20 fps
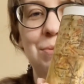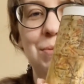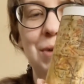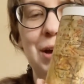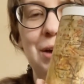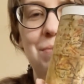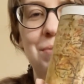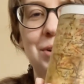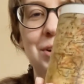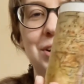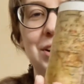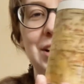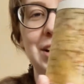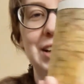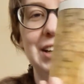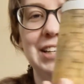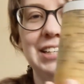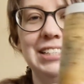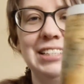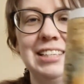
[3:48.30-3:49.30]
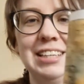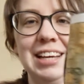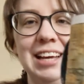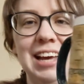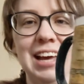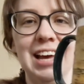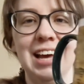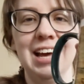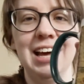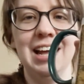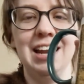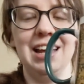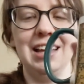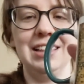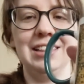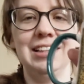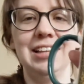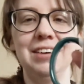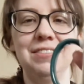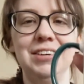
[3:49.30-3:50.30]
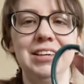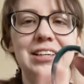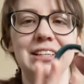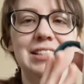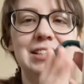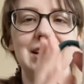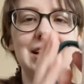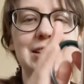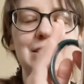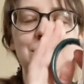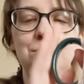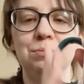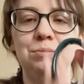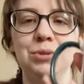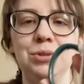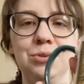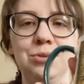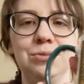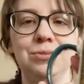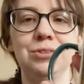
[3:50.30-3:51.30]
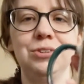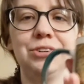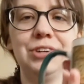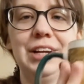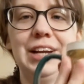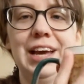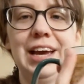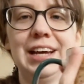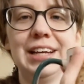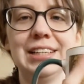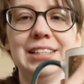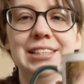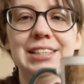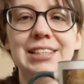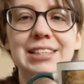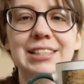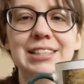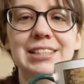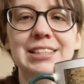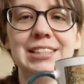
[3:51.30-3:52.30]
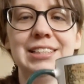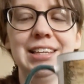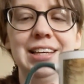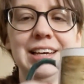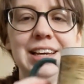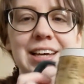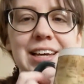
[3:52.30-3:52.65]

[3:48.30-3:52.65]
map on it. I love it because it's got this beautiful green accents.